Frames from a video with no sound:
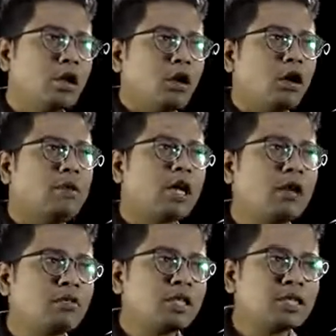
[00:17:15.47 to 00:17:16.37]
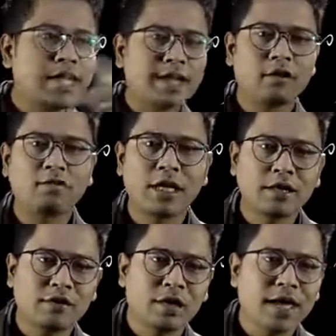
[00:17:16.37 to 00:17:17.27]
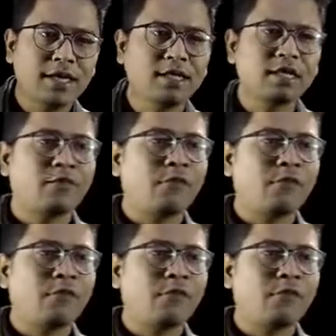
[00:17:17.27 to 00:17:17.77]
of the Councils Act of 1909 is the